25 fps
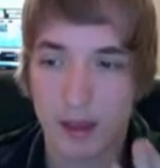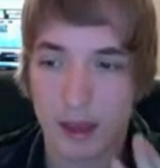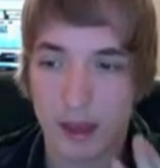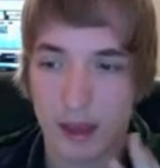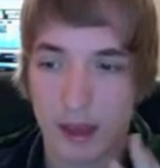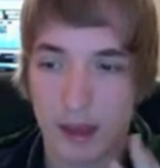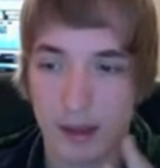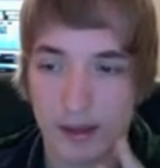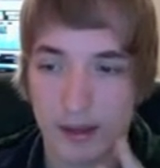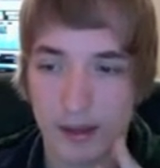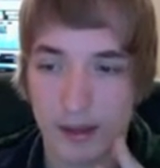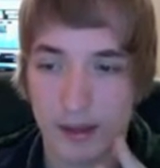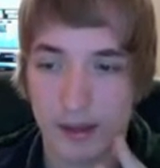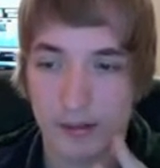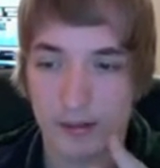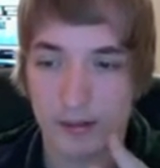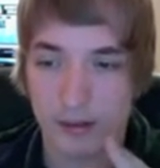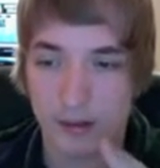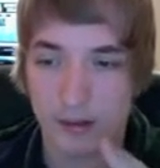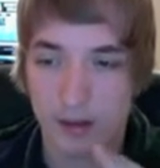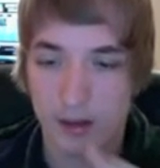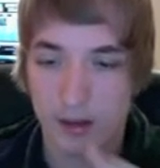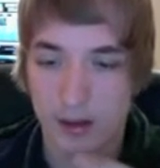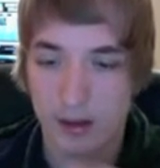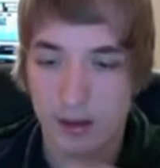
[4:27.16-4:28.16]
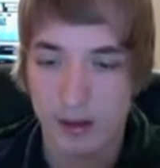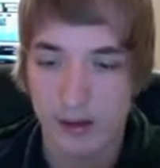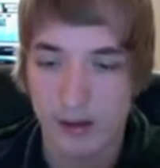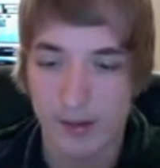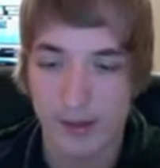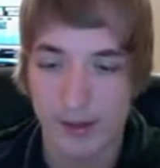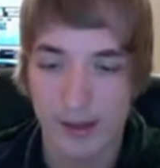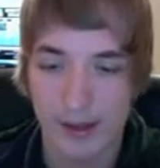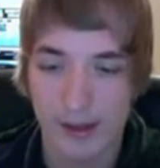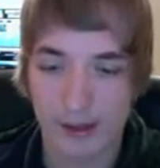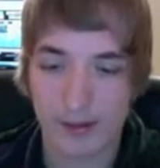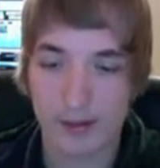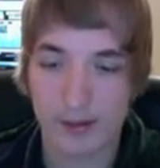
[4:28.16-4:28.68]
and then
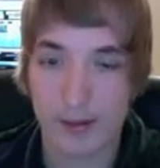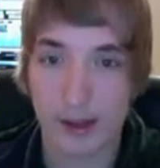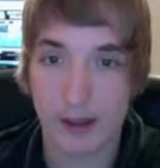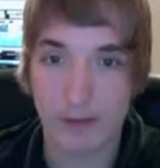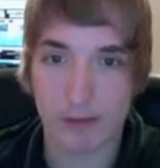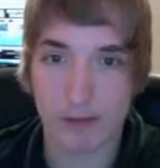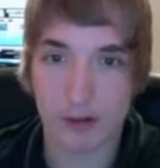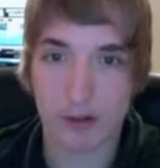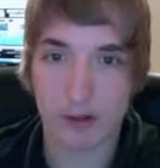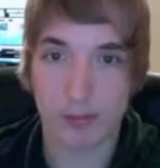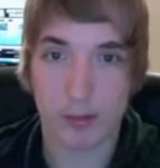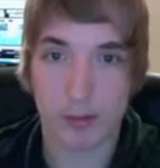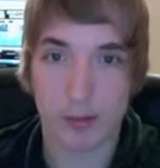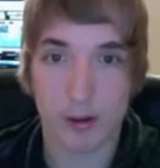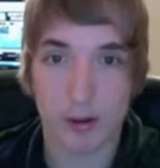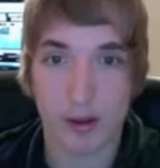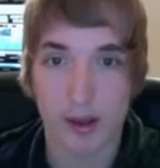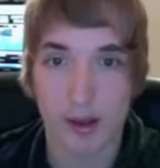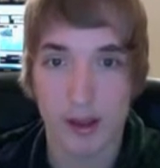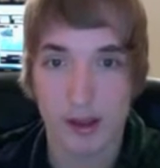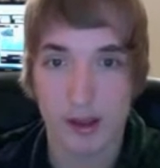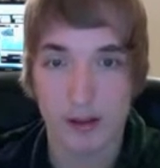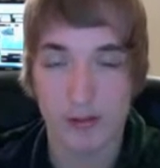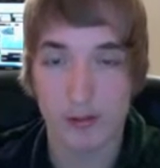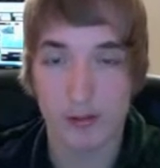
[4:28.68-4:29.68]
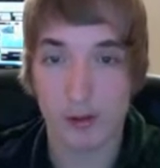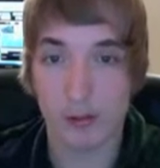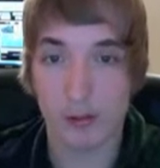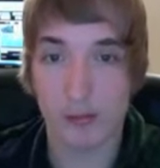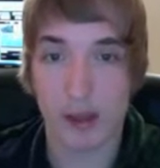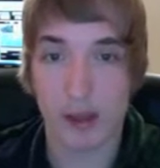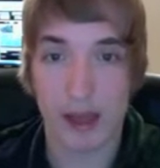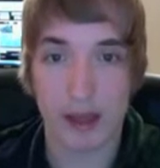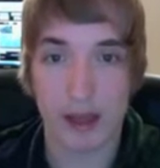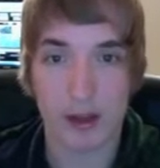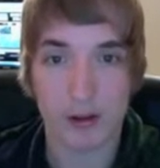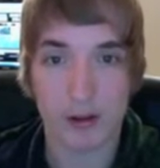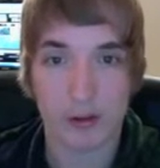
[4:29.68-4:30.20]
they're free to put in like Doom
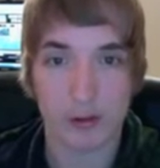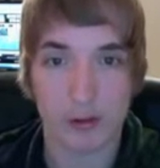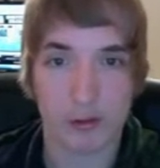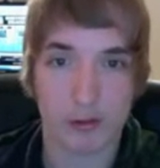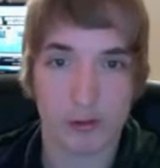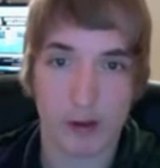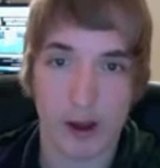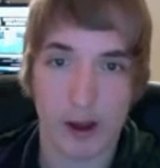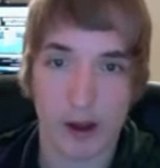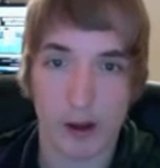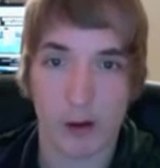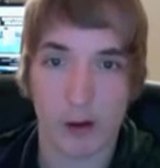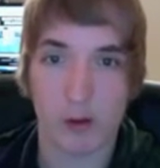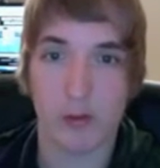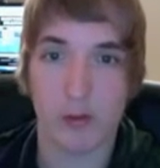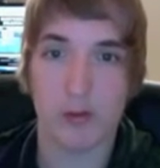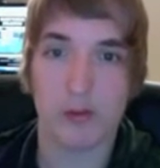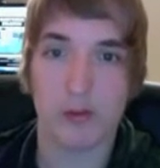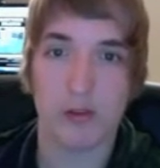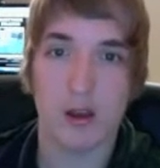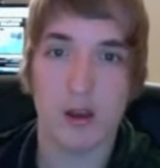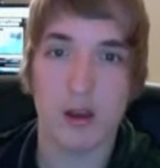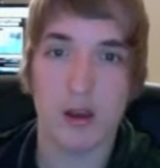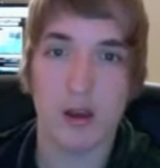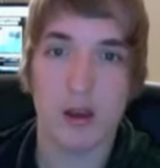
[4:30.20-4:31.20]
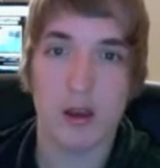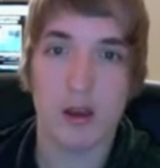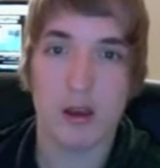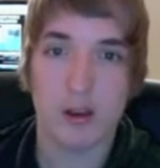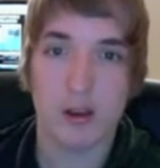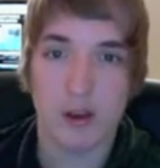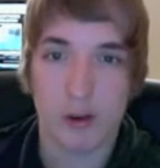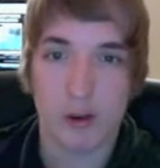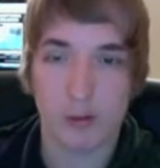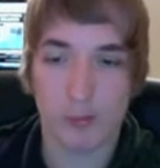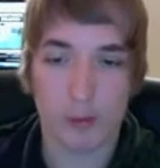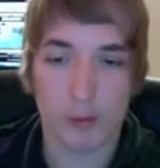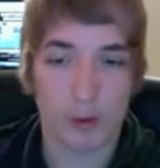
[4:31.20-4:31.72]
Cowls, Ryos,
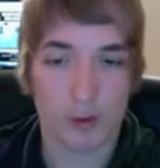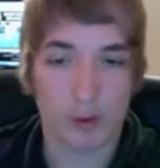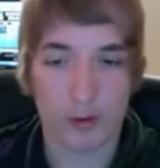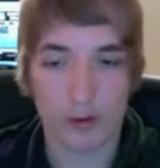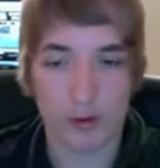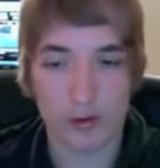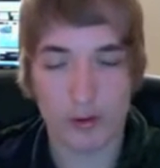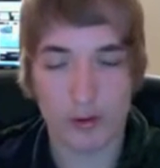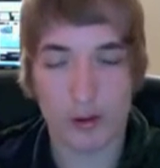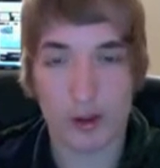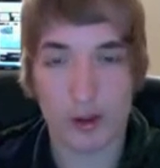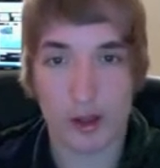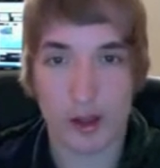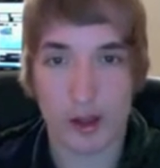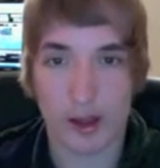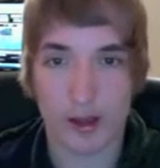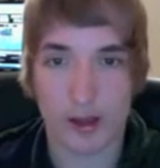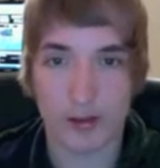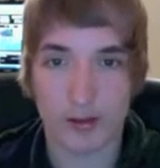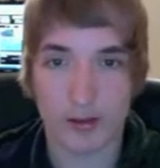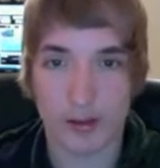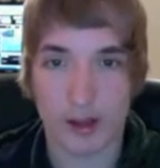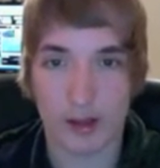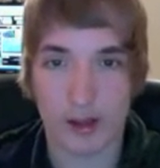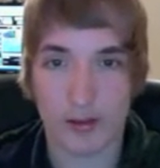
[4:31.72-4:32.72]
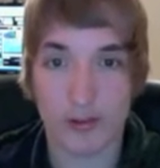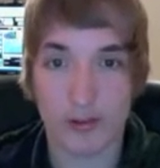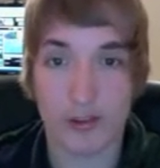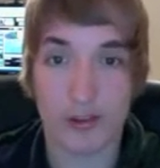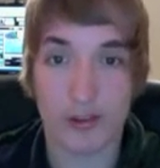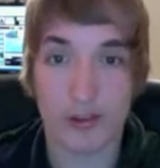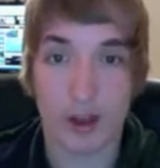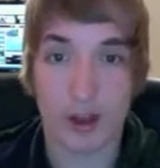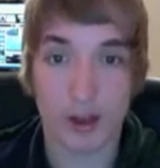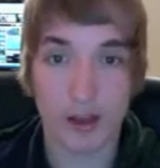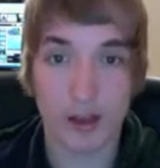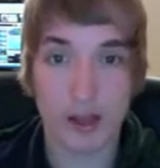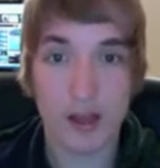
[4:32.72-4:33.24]
go more kind of
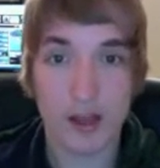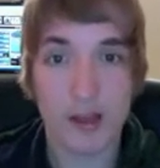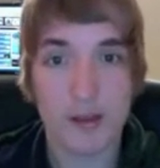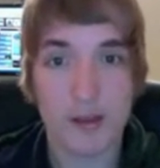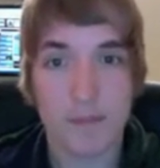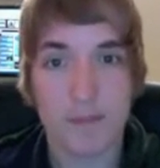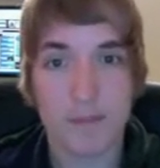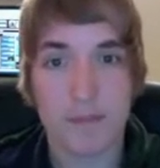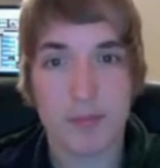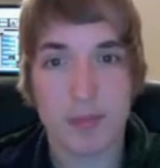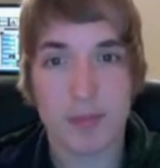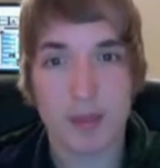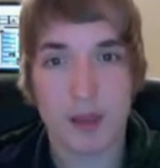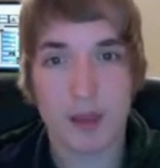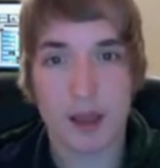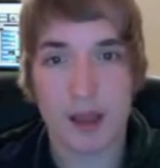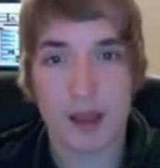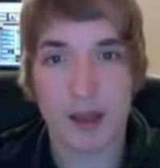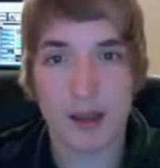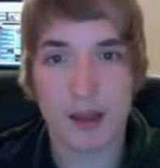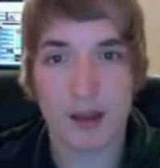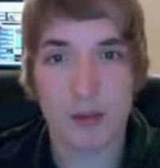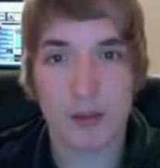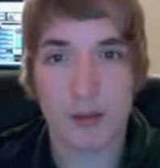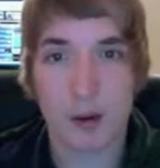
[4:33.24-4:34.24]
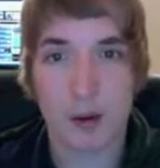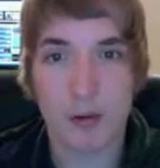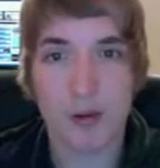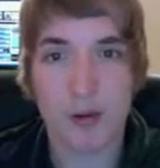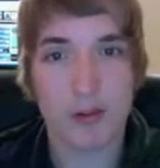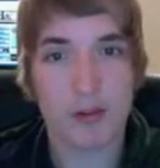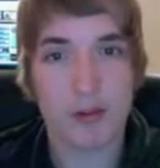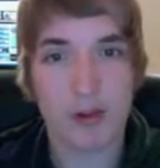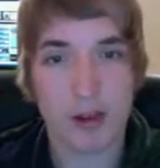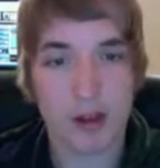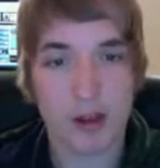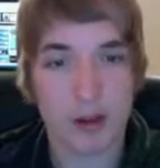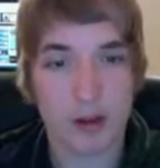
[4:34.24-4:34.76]
stunny, and then the
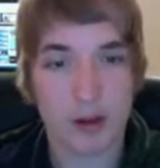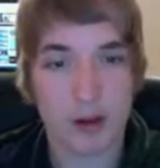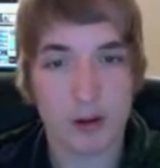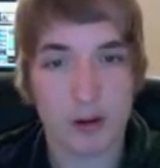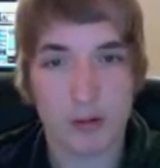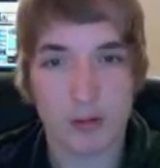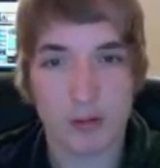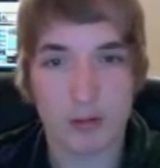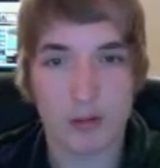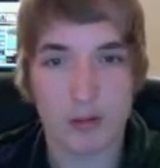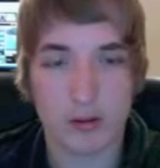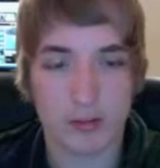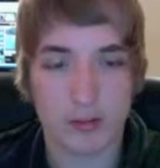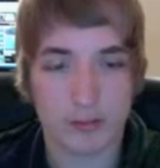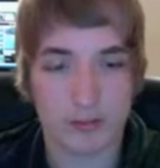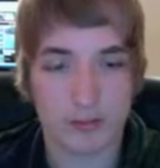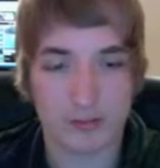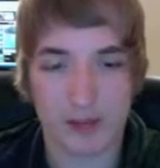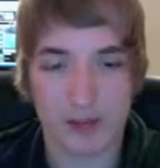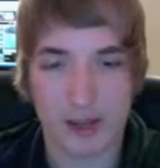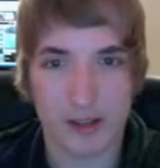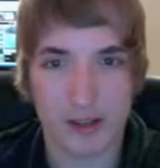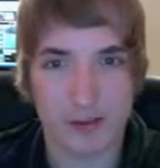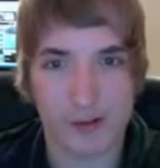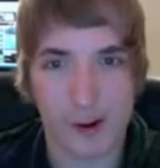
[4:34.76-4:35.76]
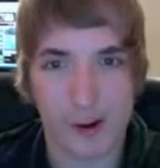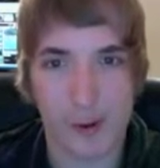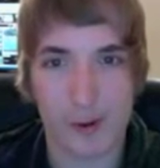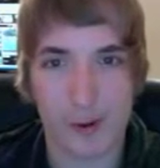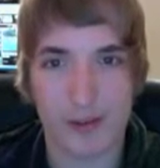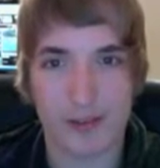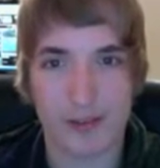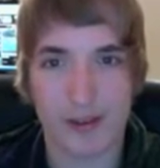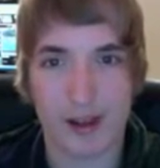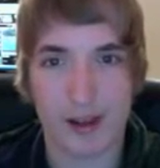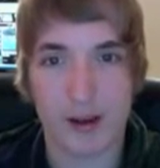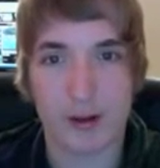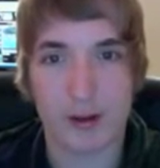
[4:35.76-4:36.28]
opponent's like, oh, my Crow
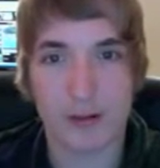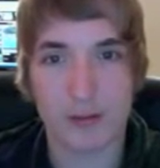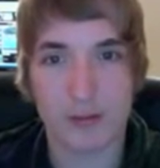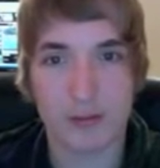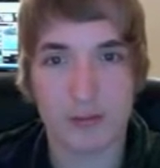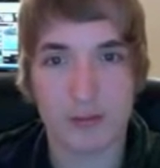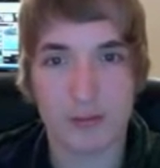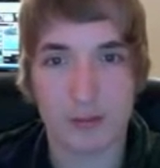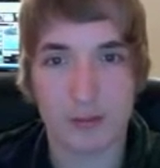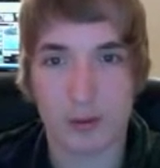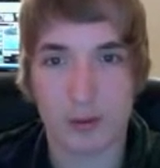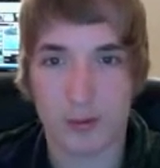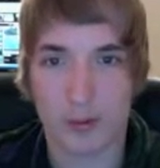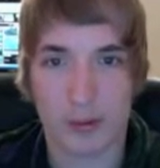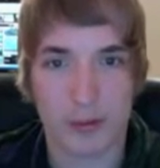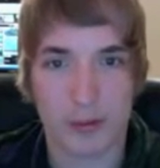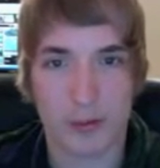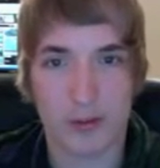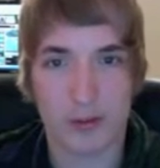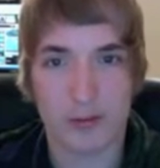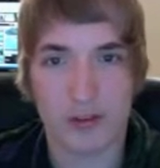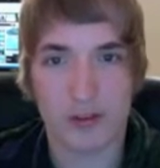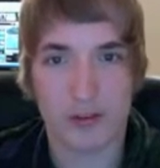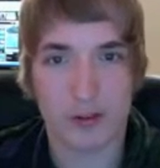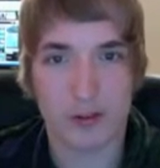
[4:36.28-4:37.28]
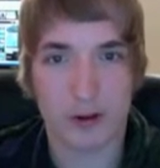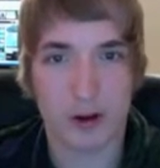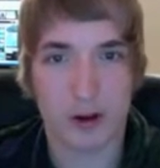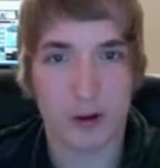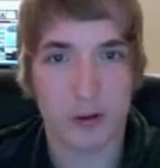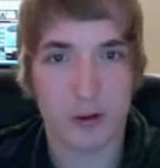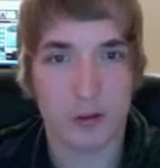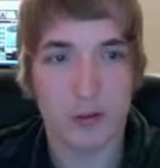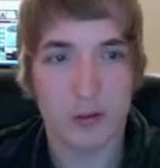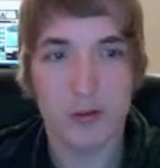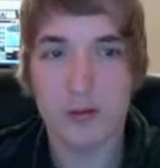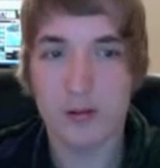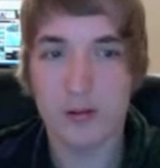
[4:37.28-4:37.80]
is now, what do I do with this
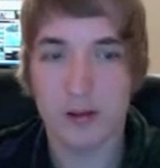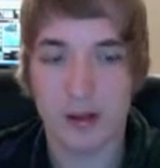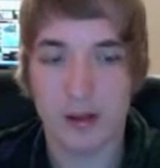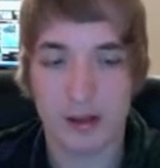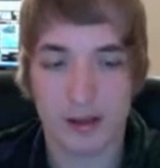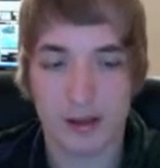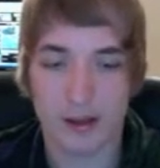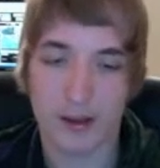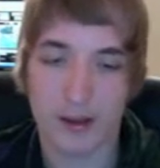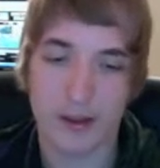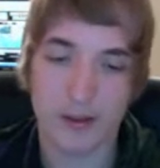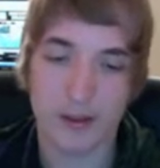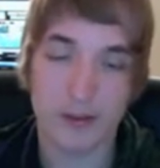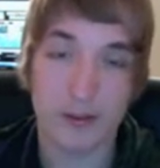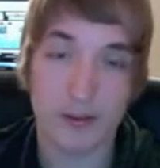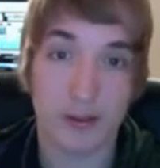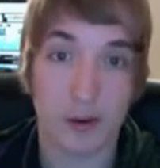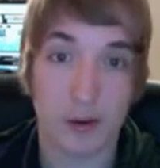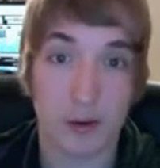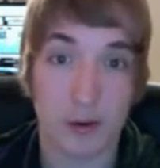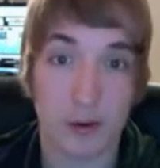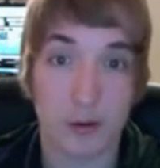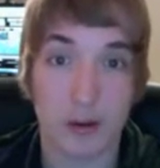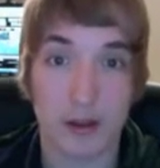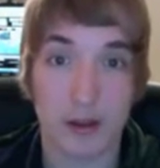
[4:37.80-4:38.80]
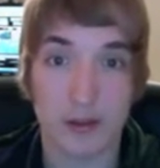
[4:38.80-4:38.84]
Crow? And so